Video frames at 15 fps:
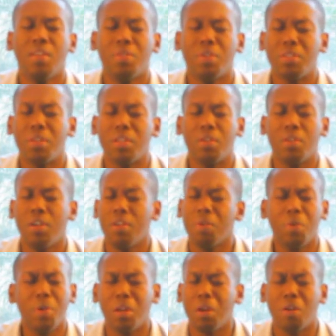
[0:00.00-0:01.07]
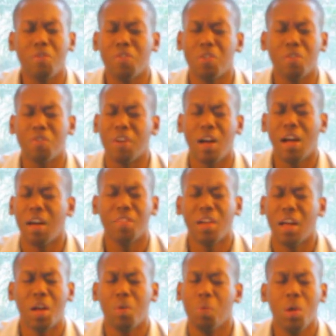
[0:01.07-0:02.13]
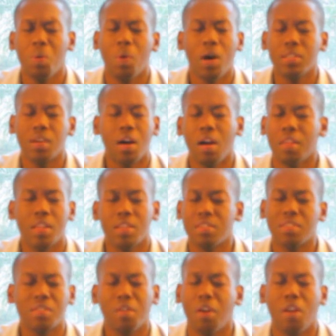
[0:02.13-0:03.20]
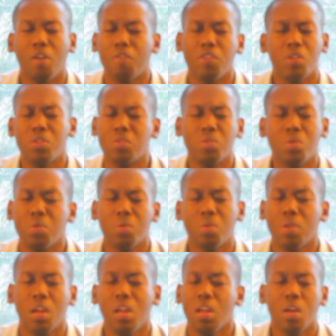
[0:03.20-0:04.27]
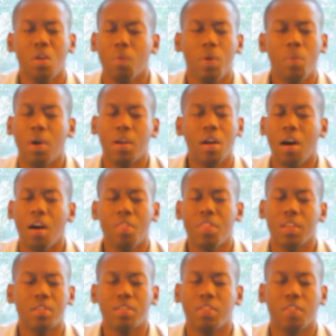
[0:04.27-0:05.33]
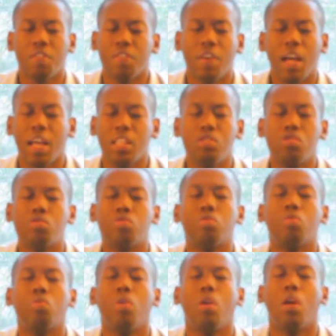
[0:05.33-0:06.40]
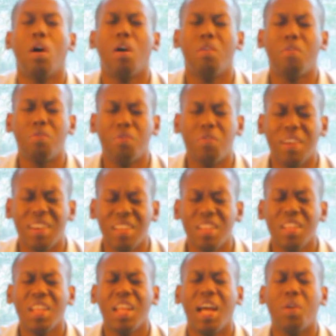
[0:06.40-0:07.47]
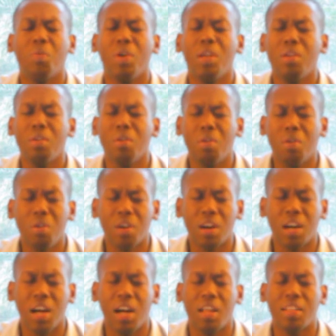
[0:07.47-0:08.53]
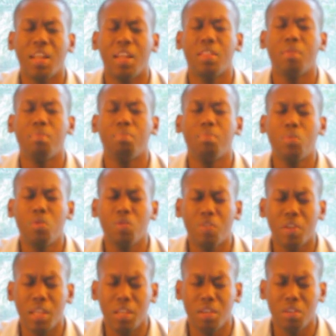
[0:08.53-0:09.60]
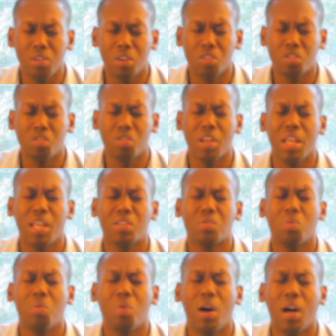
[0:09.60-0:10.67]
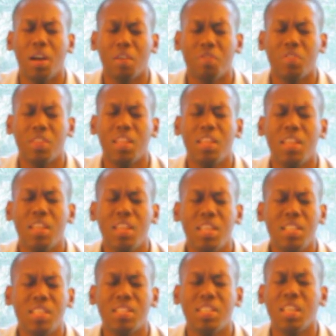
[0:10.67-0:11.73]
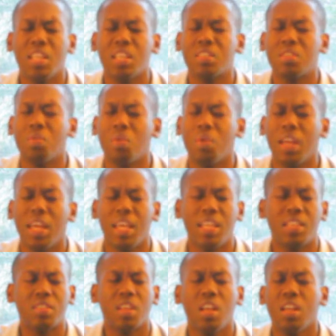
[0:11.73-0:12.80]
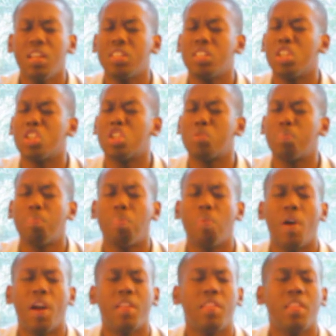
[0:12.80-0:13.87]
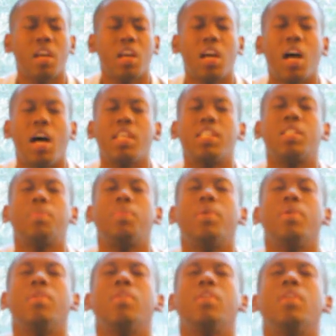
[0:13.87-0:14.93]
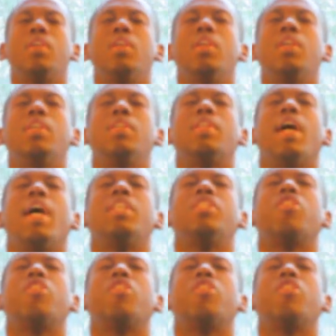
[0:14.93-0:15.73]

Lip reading: We love you, Father, and we want others to love you too. We want others to find true love. And we know, God, that the movie industry is one of the easiest ways to spread the gospel. So as a